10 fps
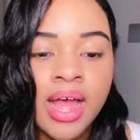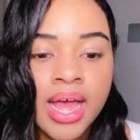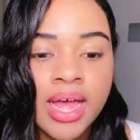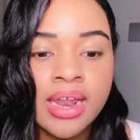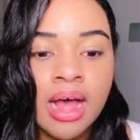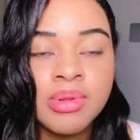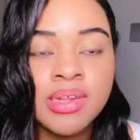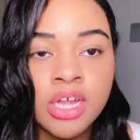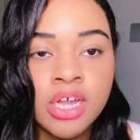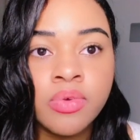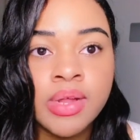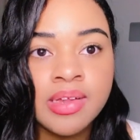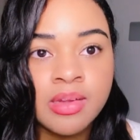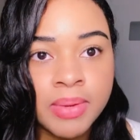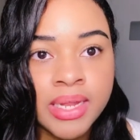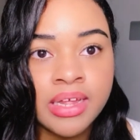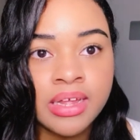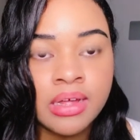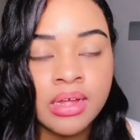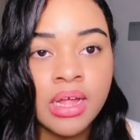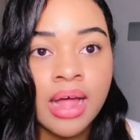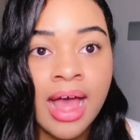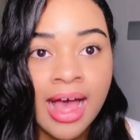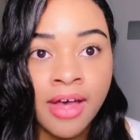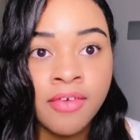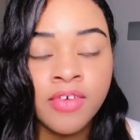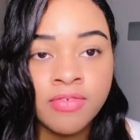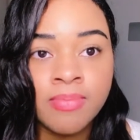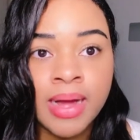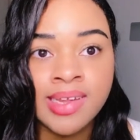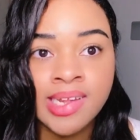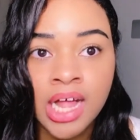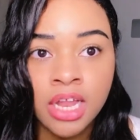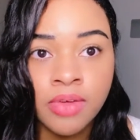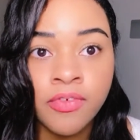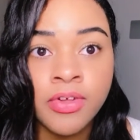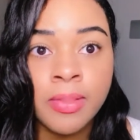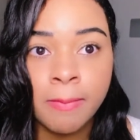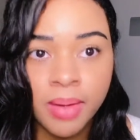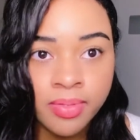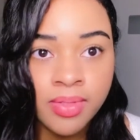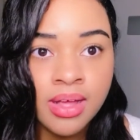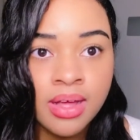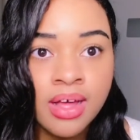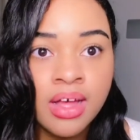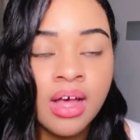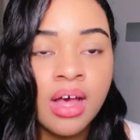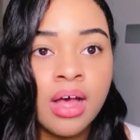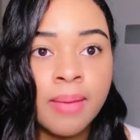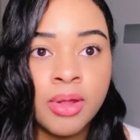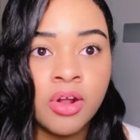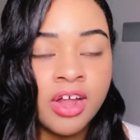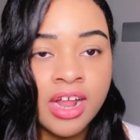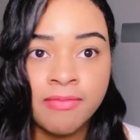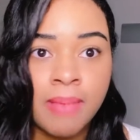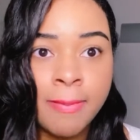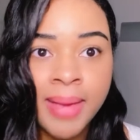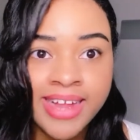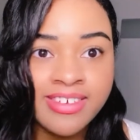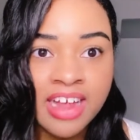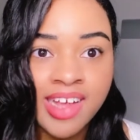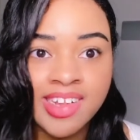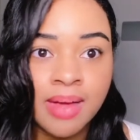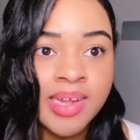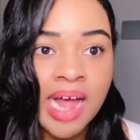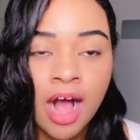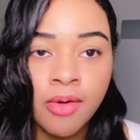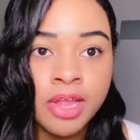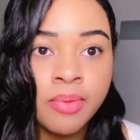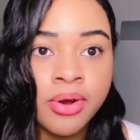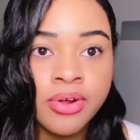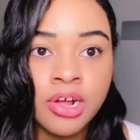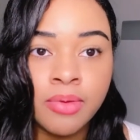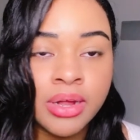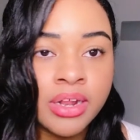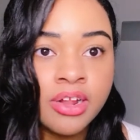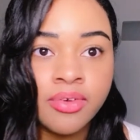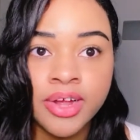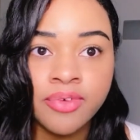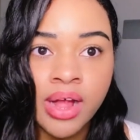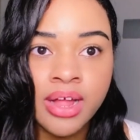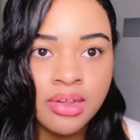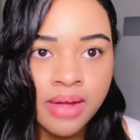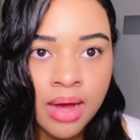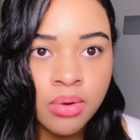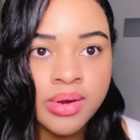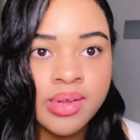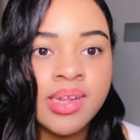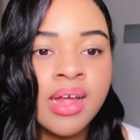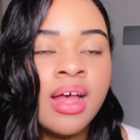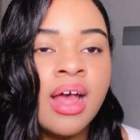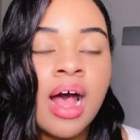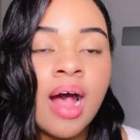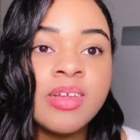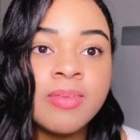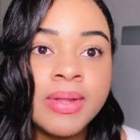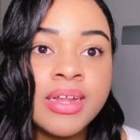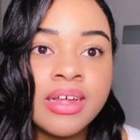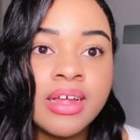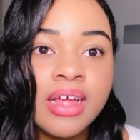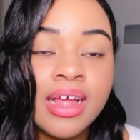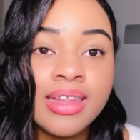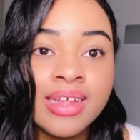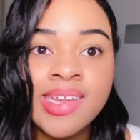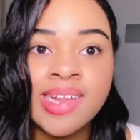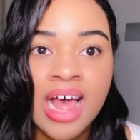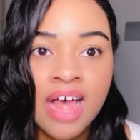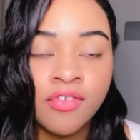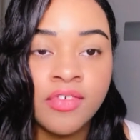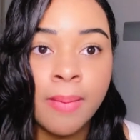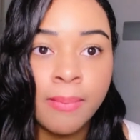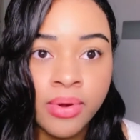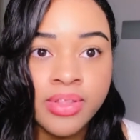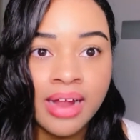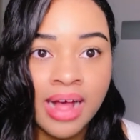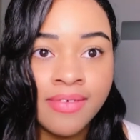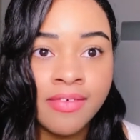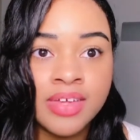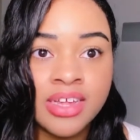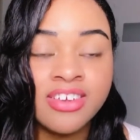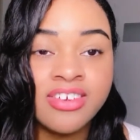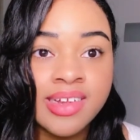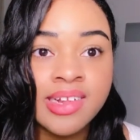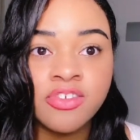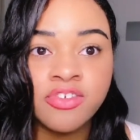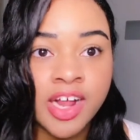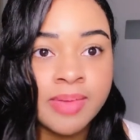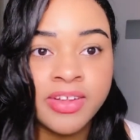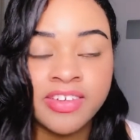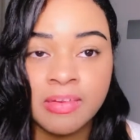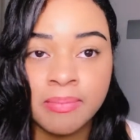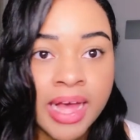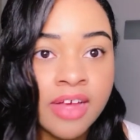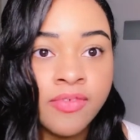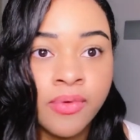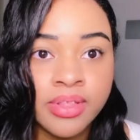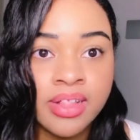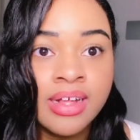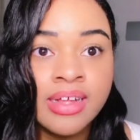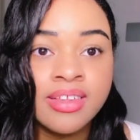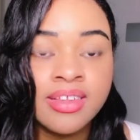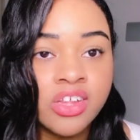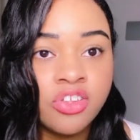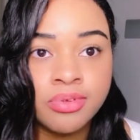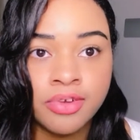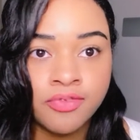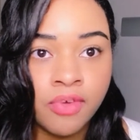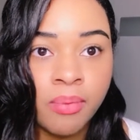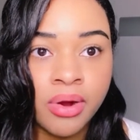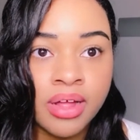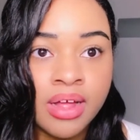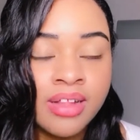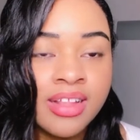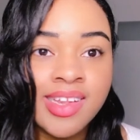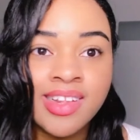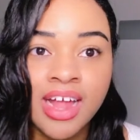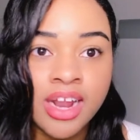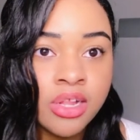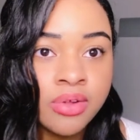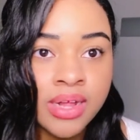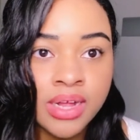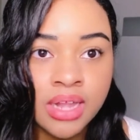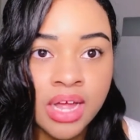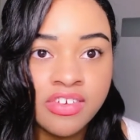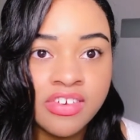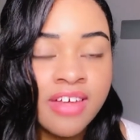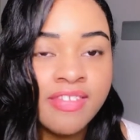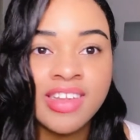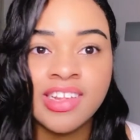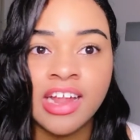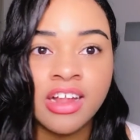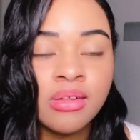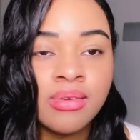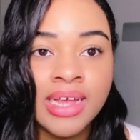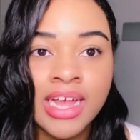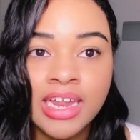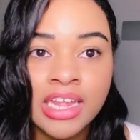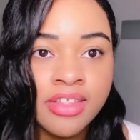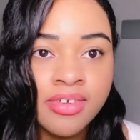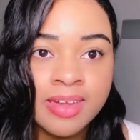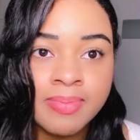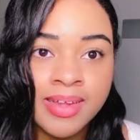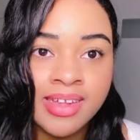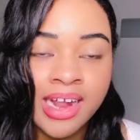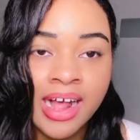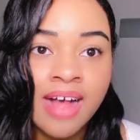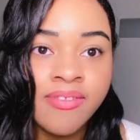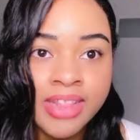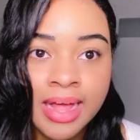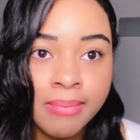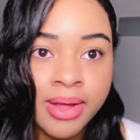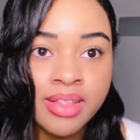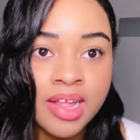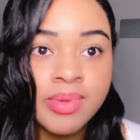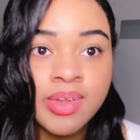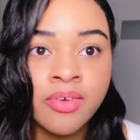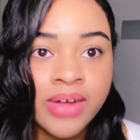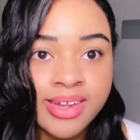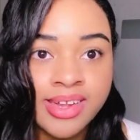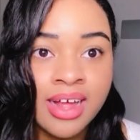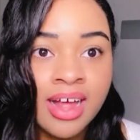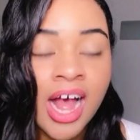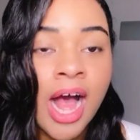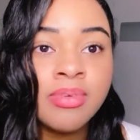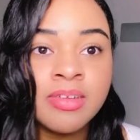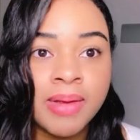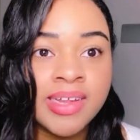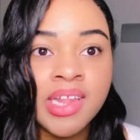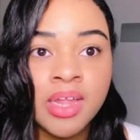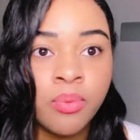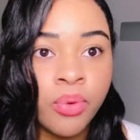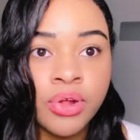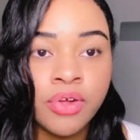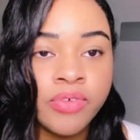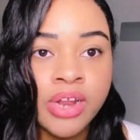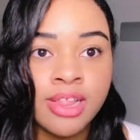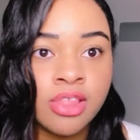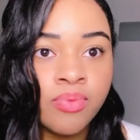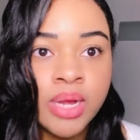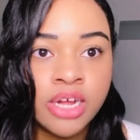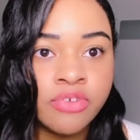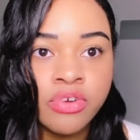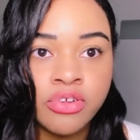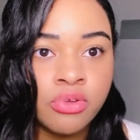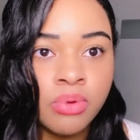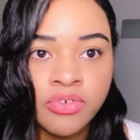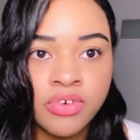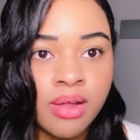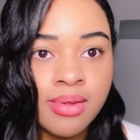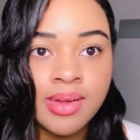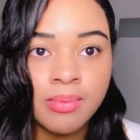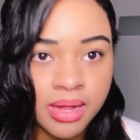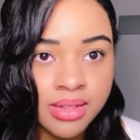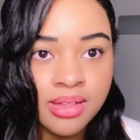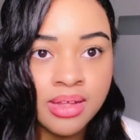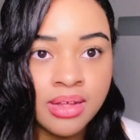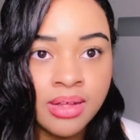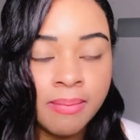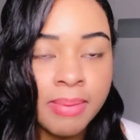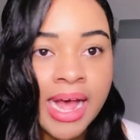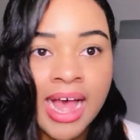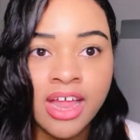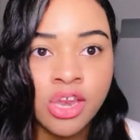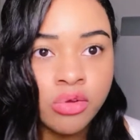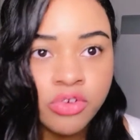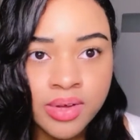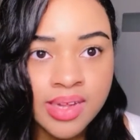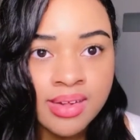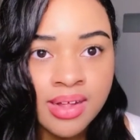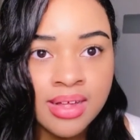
and I was literally spending half of my salary for the month out of my paychecks, and I was an hourly worker with, irregular hours. I was spending at least half, if not more than half of it, just on transportation back and forth to get to and from work. That's not including a lunch. That's not including any other expenses that I had for that month. It was crazy. I was basically working for like $300 or $200 a month, but I had no choice.